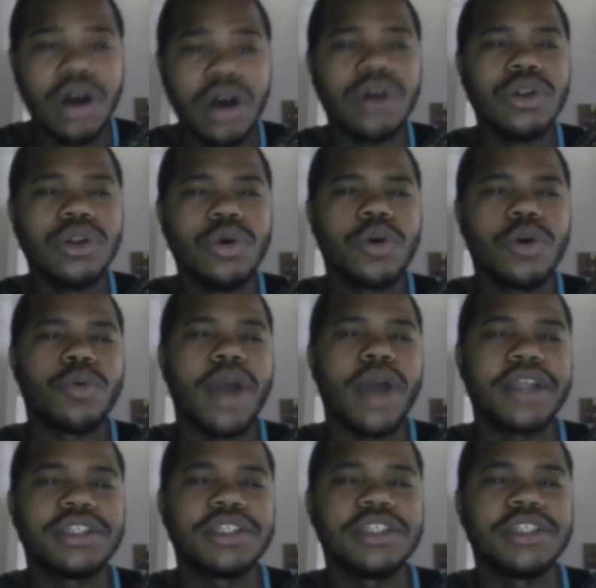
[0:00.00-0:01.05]
O Lord,
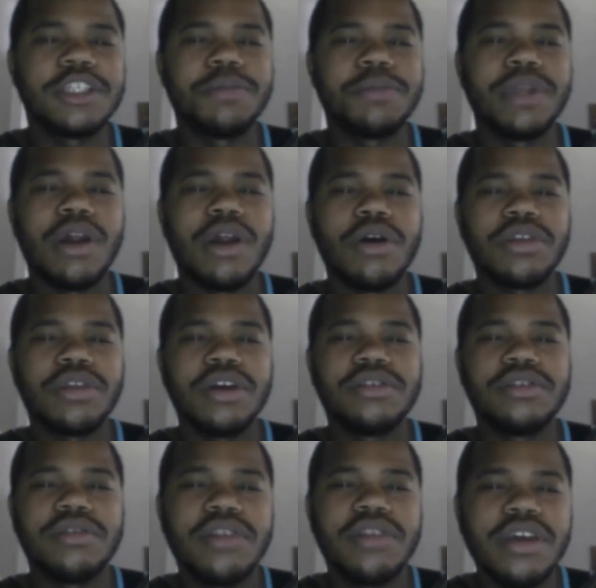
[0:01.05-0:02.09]
righteousness belongeth
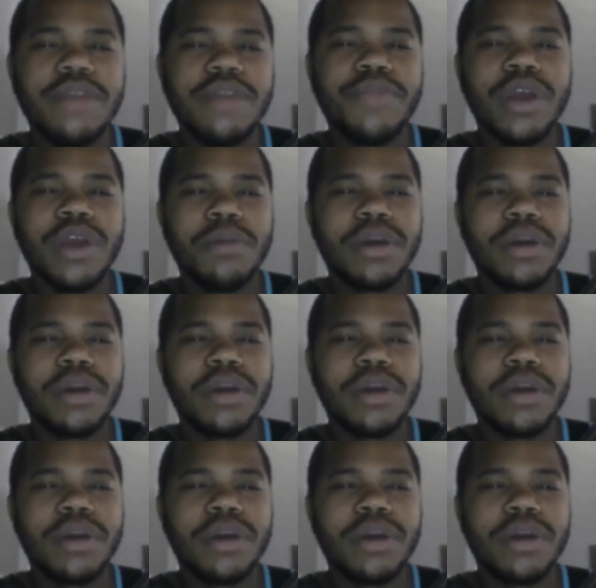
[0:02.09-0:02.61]
unto thee,